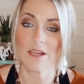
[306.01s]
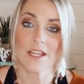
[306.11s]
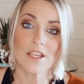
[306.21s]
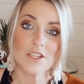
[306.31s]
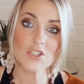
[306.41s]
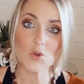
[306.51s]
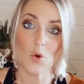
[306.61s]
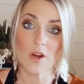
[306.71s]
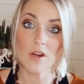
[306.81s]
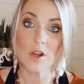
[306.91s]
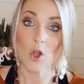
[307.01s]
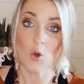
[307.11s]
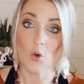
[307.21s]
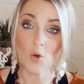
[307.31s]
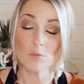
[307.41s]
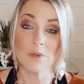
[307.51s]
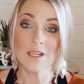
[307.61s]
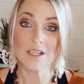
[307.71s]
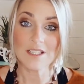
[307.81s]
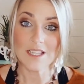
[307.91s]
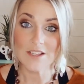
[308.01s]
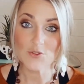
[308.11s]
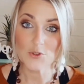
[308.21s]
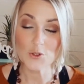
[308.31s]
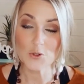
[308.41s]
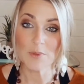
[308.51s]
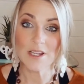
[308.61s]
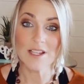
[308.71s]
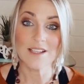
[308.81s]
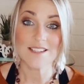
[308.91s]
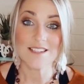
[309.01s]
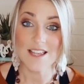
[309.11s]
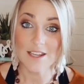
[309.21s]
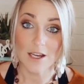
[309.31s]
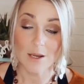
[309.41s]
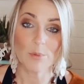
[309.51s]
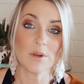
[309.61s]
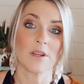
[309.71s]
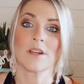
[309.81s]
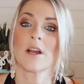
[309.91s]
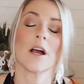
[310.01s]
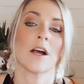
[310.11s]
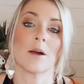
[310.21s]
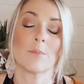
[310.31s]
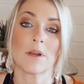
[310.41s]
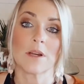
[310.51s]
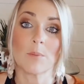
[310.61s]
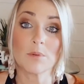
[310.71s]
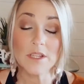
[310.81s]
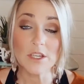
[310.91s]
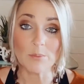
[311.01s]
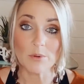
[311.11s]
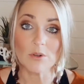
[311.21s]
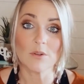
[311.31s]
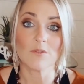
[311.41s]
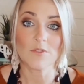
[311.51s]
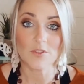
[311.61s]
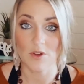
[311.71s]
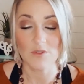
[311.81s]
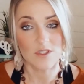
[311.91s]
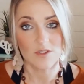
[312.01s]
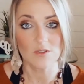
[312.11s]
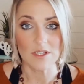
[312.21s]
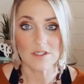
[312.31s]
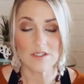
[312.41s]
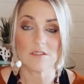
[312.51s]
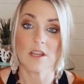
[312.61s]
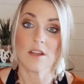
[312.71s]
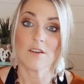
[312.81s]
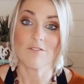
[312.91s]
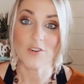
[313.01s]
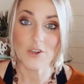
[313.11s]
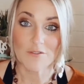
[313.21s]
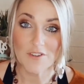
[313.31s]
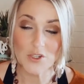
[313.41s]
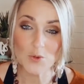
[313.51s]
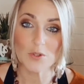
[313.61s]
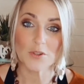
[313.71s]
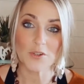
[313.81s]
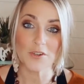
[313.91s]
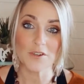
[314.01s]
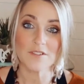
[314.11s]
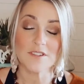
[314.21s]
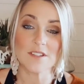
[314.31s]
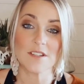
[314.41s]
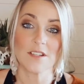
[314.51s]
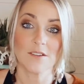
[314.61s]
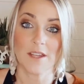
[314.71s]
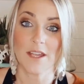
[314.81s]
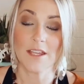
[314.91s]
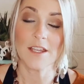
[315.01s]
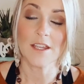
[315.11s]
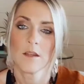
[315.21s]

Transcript: Is your home classroom setup applicable for those students? For your visual learners, okay?